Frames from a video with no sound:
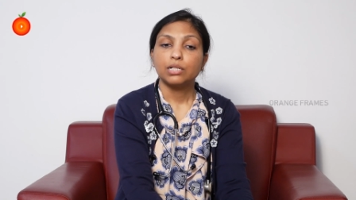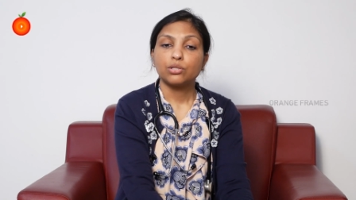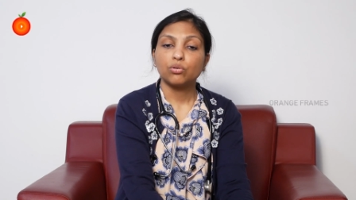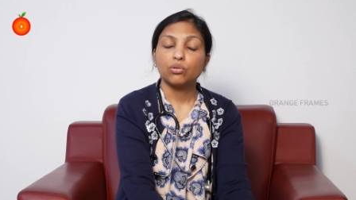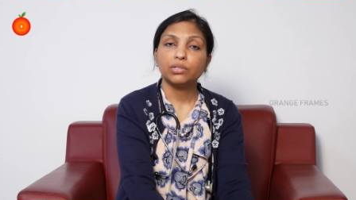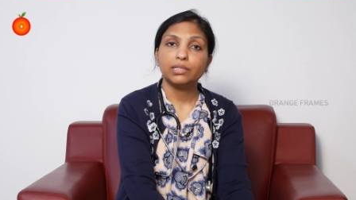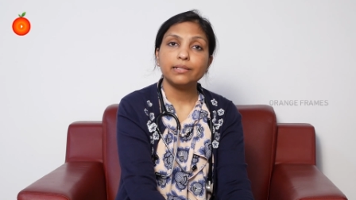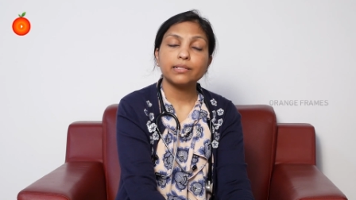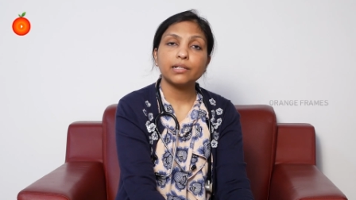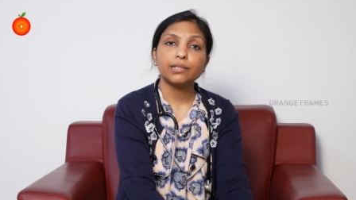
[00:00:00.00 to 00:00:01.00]
So
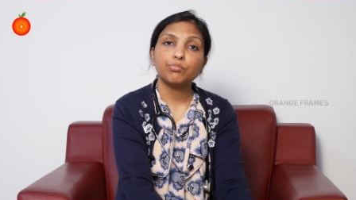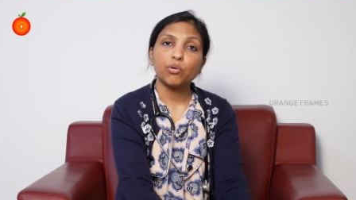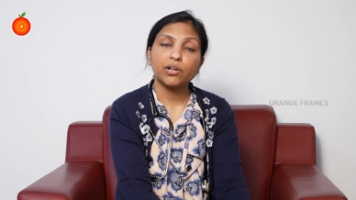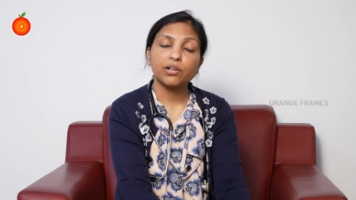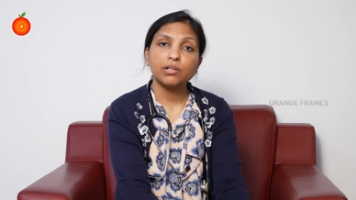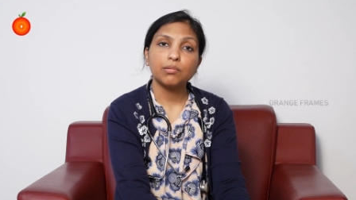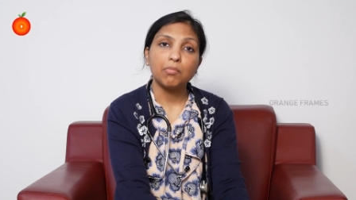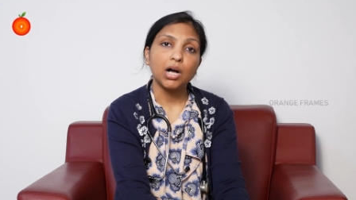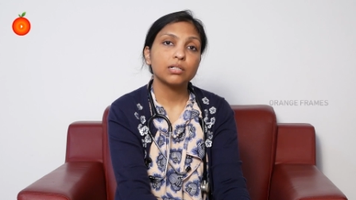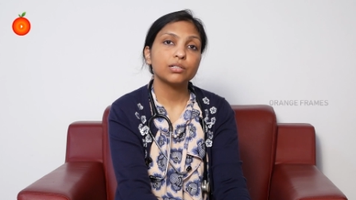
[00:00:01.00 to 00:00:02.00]
these are important
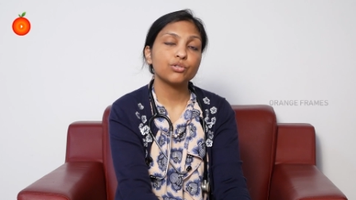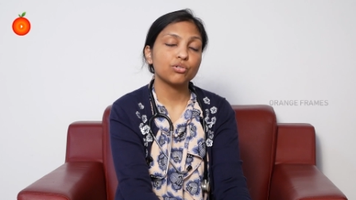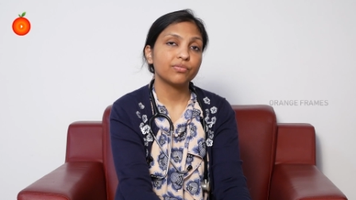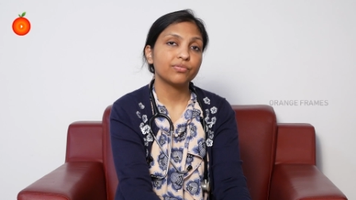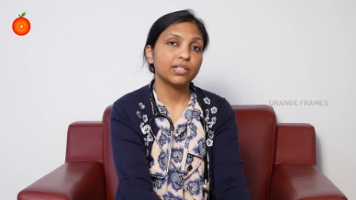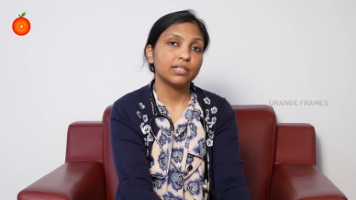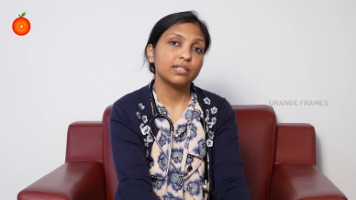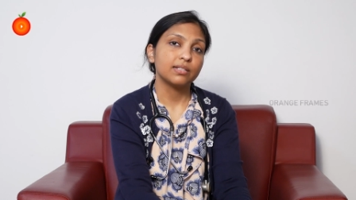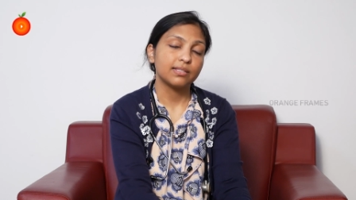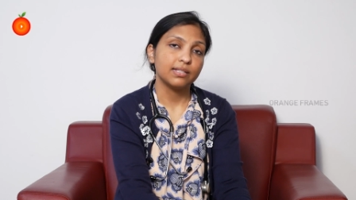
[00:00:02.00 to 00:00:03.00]
markers of
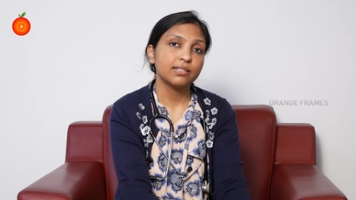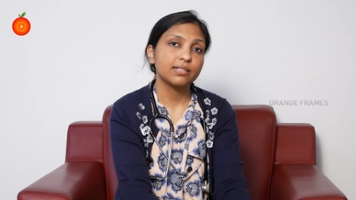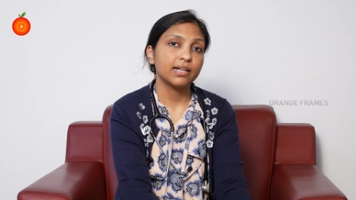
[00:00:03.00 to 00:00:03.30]
kidney disease,